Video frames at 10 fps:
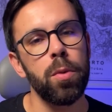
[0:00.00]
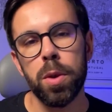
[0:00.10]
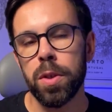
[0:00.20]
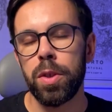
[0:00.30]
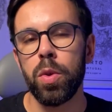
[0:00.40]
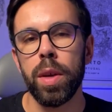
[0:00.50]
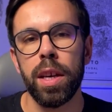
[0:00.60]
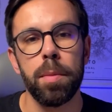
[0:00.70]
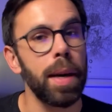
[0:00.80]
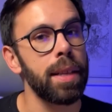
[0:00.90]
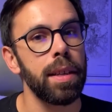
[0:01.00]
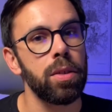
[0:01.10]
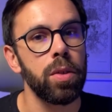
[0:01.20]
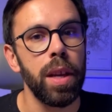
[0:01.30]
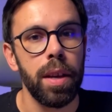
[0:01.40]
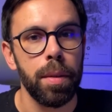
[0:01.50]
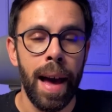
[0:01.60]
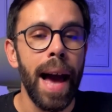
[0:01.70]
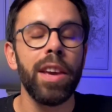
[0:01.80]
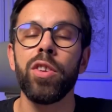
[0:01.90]
was doing in my day-to-day.
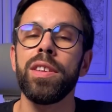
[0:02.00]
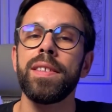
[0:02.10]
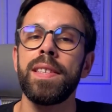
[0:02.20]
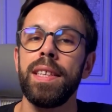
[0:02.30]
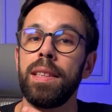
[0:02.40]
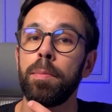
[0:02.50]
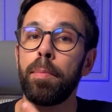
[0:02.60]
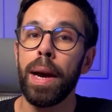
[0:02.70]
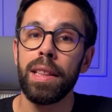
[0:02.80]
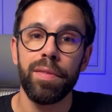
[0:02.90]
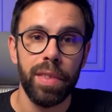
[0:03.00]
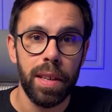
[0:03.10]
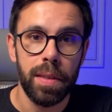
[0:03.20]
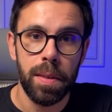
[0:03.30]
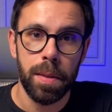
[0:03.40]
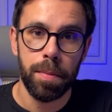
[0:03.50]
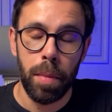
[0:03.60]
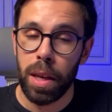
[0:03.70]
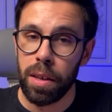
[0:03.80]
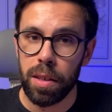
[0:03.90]
I couldn't see the benefits
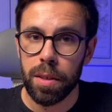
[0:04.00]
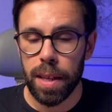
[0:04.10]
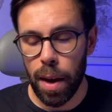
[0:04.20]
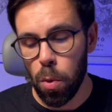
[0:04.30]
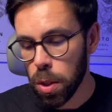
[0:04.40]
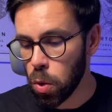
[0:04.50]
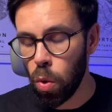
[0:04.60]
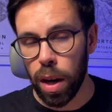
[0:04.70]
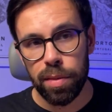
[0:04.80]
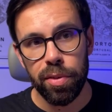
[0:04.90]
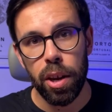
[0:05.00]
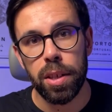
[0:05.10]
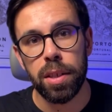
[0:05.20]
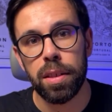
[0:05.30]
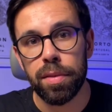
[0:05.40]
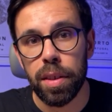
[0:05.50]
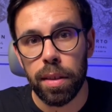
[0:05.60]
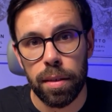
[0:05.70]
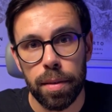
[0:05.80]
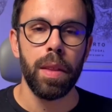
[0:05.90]
because I was quite fresh in the
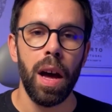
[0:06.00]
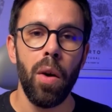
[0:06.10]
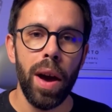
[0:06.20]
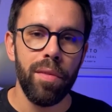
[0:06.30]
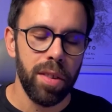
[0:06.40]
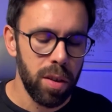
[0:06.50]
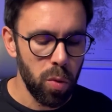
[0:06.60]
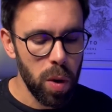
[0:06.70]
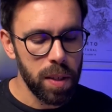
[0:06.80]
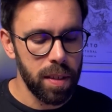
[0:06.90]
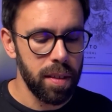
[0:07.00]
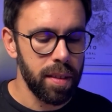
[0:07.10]
field. However, once the